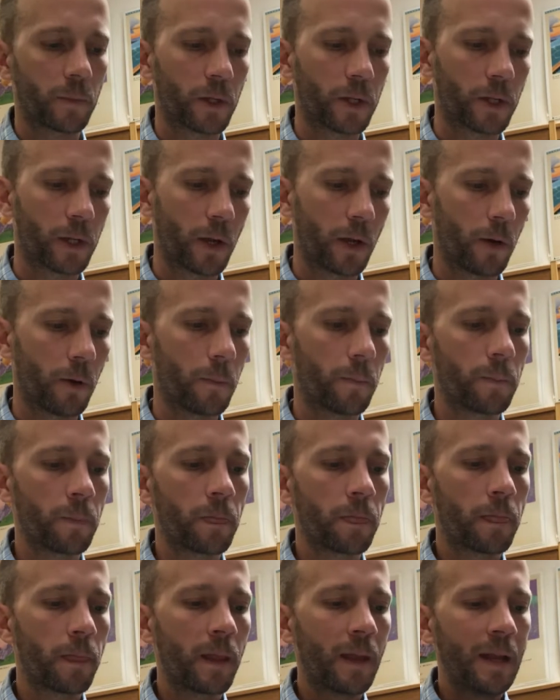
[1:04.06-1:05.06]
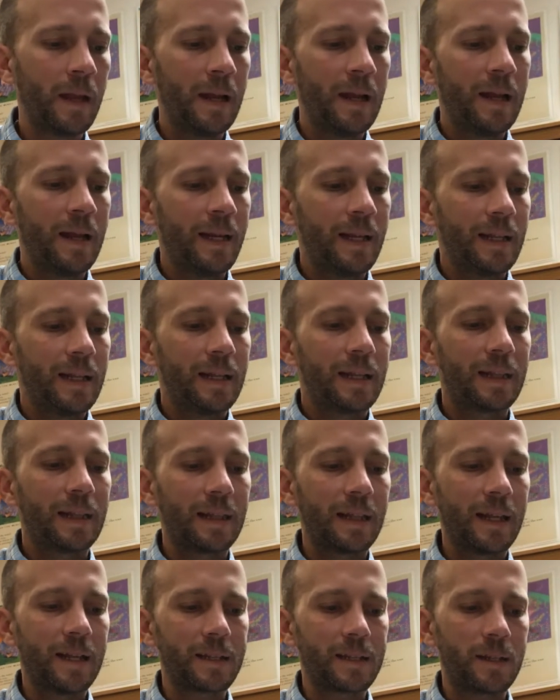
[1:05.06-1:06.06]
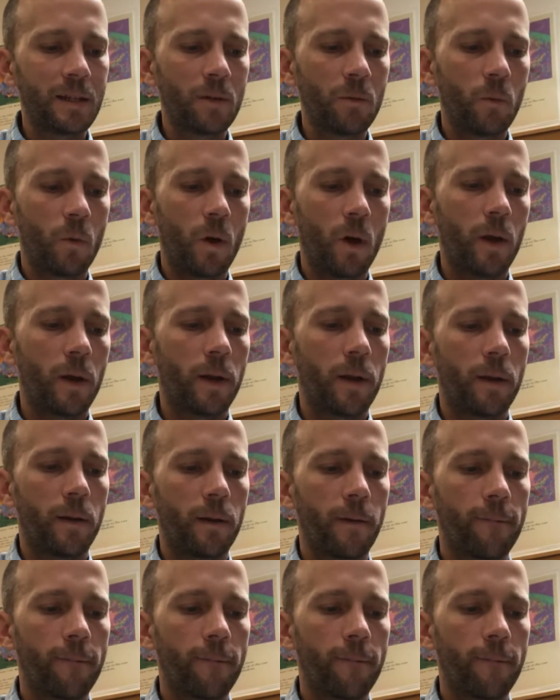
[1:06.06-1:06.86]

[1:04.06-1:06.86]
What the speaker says: to go. Lesson 1.